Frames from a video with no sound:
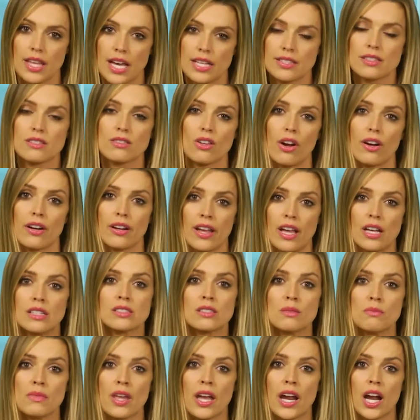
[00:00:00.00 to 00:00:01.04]
That's
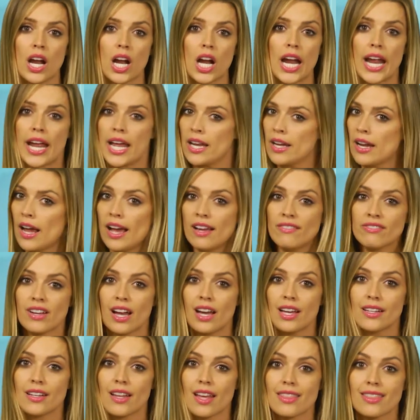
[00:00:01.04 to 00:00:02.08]
sarcasm there, and I've
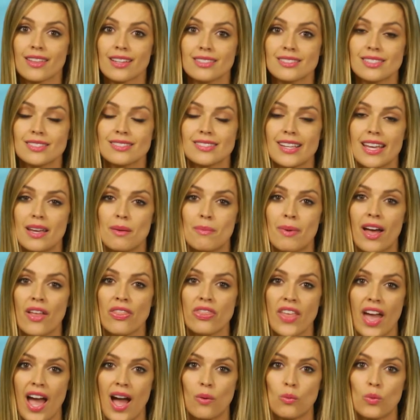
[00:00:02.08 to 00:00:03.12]
got nothing to say
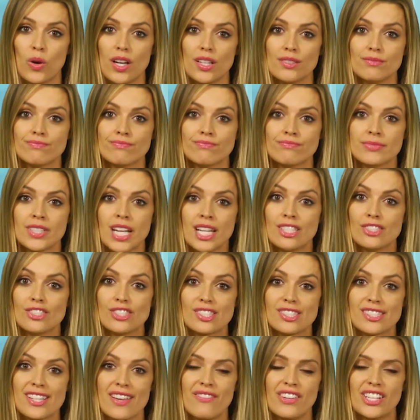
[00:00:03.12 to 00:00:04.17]
about that one.
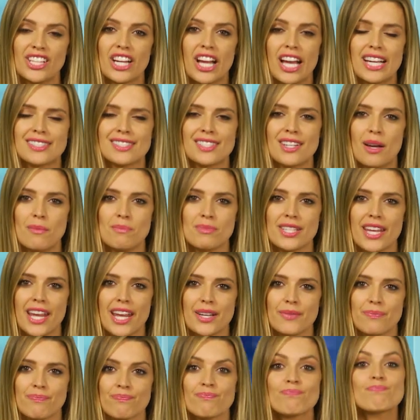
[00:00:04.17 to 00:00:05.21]
Just giving you guys an
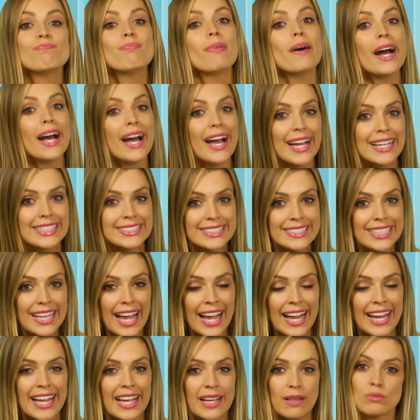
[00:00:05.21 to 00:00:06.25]
update but
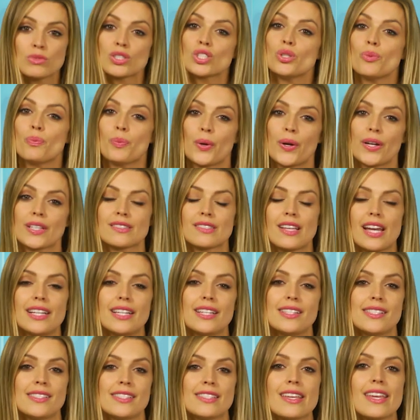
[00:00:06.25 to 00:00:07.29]
I am super
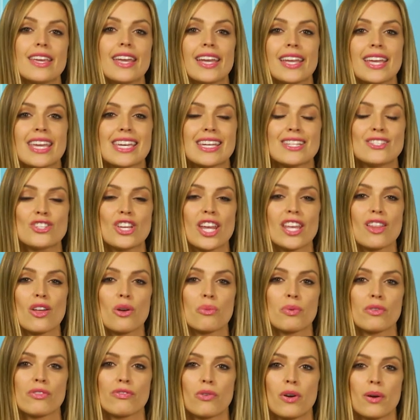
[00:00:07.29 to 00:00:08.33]
excited to see Iggy and
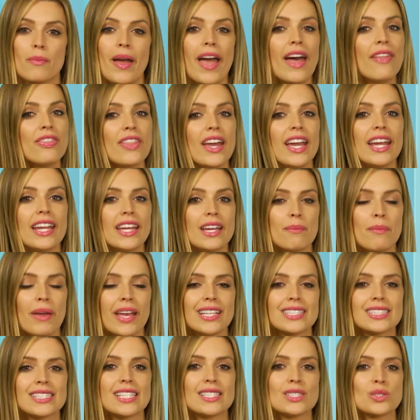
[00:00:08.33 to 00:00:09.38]
JLo perform at the
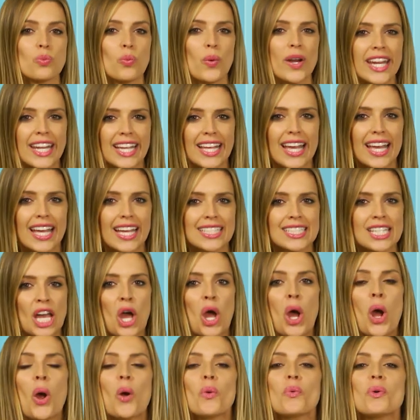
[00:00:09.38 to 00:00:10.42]
AMAs this weekend.
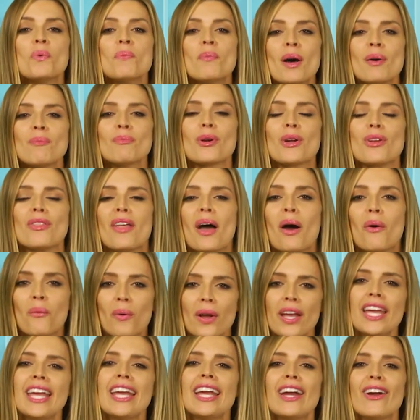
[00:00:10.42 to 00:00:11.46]
Remember that
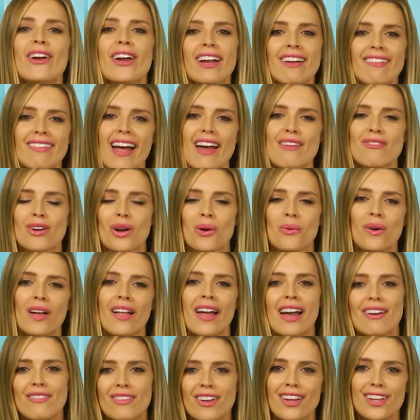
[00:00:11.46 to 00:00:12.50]
we here at Clevver will
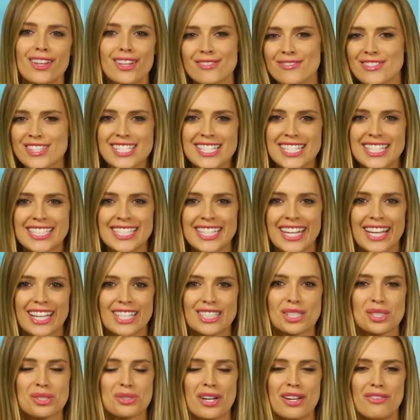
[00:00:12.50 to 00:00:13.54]
have all of the
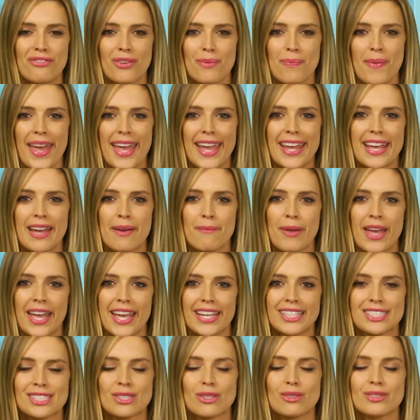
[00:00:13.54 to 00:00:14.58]
details straight from the
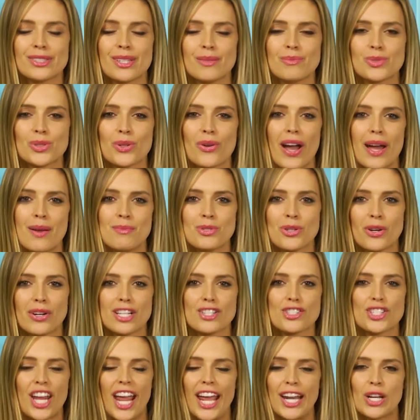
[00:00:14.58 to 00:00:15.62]
AMAs, so subscribe to our
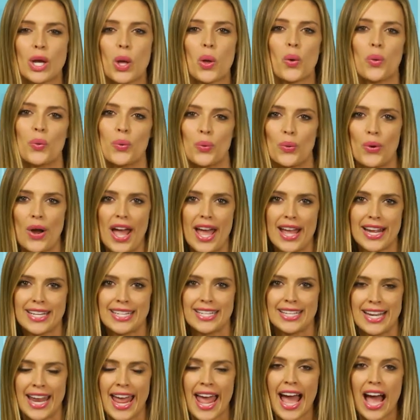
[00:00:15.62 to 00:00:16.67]
channel right
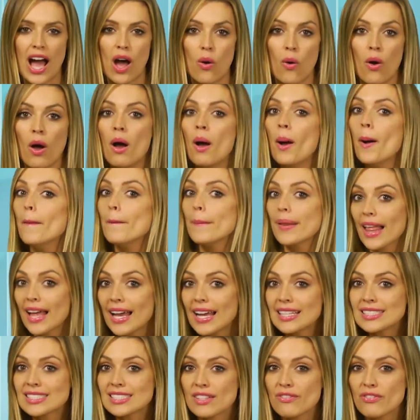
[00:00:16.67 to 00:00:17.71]
now.
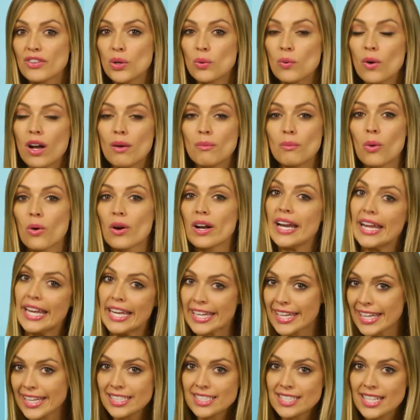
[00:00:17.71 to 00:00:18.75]
Plus, if you want more
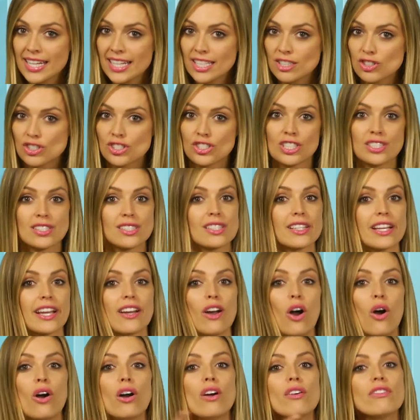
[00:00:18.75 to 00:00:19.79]
Iggy Dish, just click
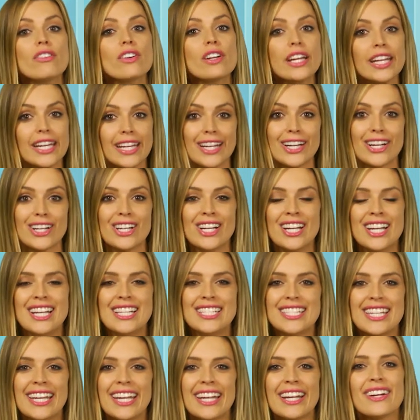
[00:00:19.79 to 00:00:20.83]
over here
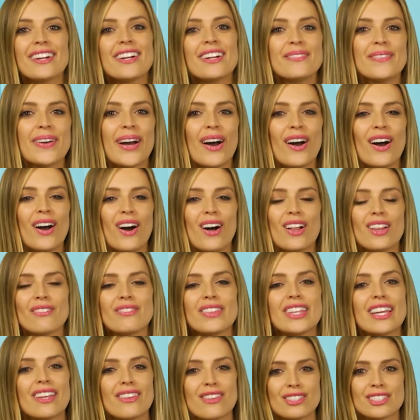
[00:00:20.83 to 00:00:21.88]
to hear about all of
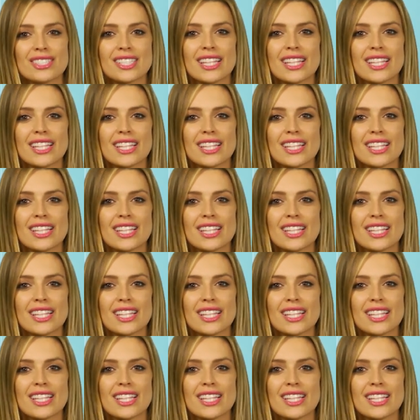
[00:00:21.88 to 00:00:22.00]
the other